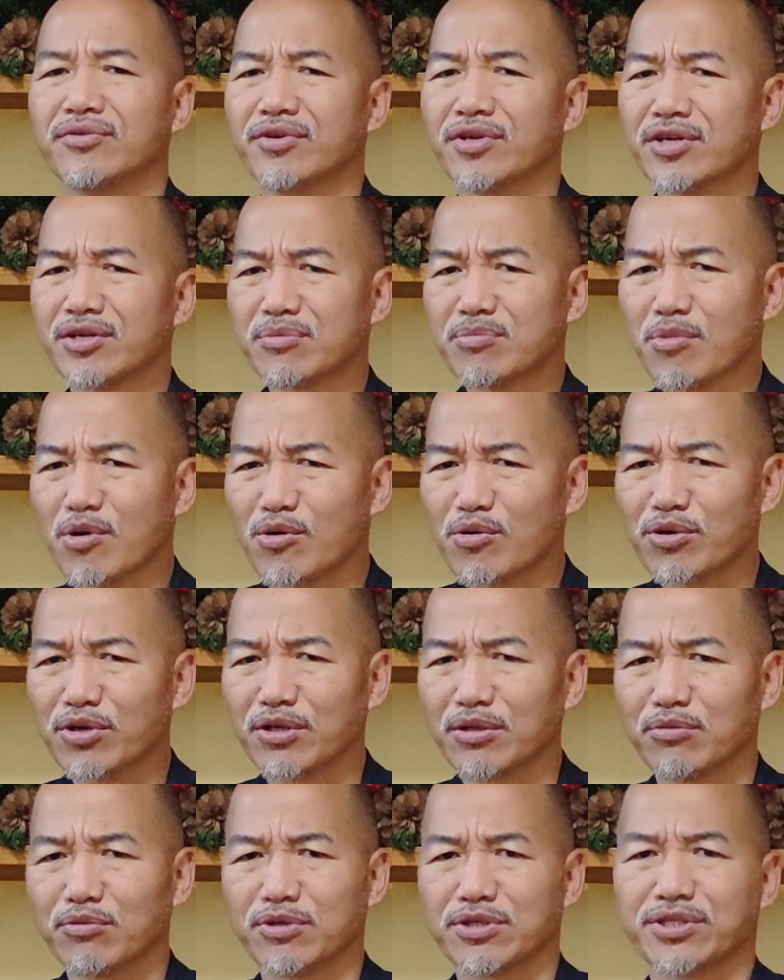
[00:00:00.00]
Their
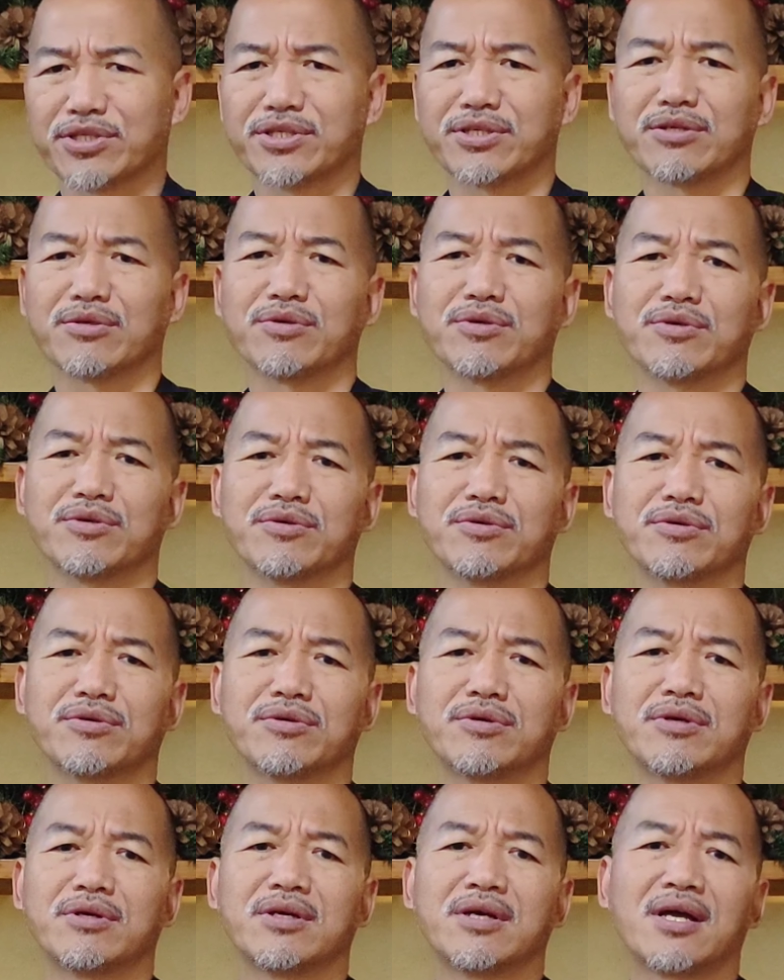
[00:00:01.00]
morale was low,
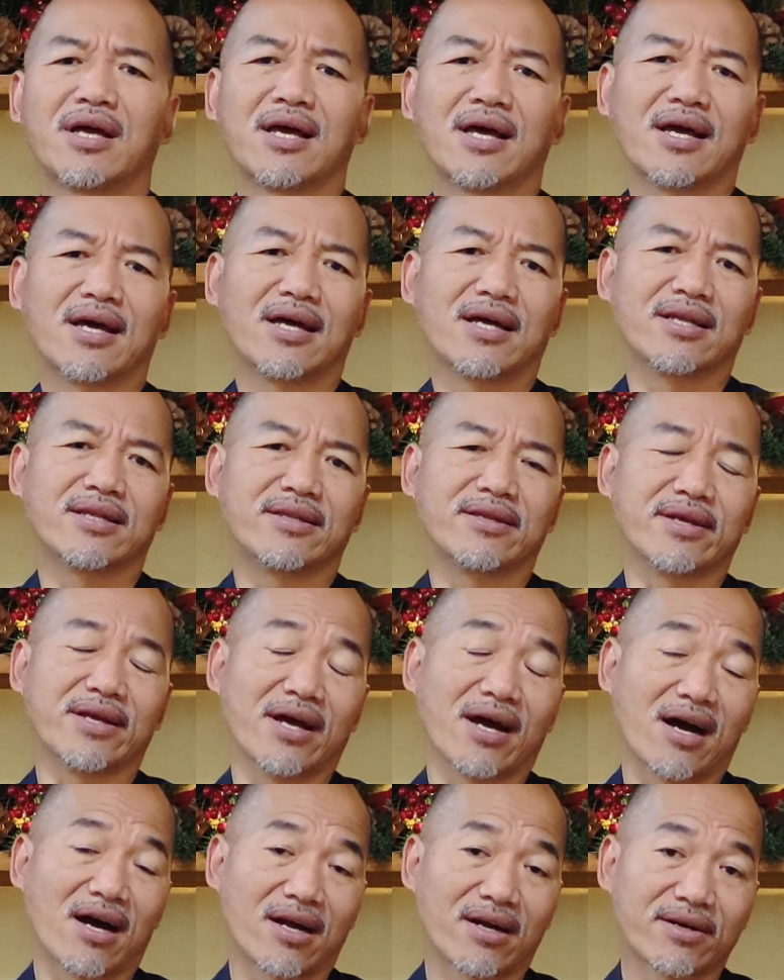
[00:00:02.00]
and
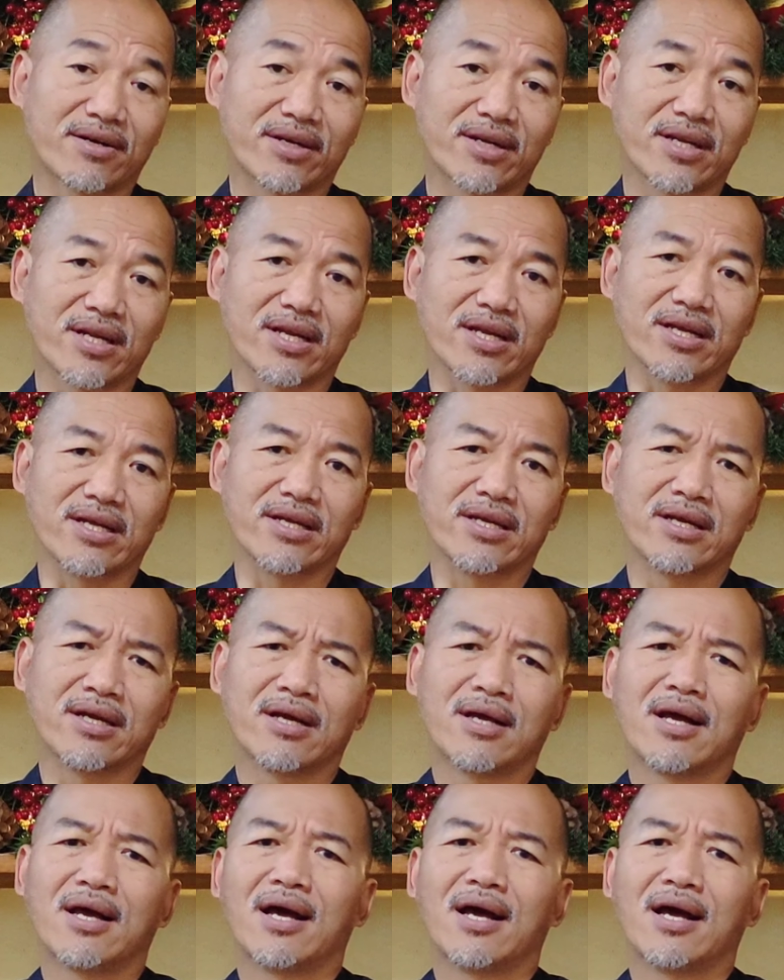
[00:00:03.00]
they hardly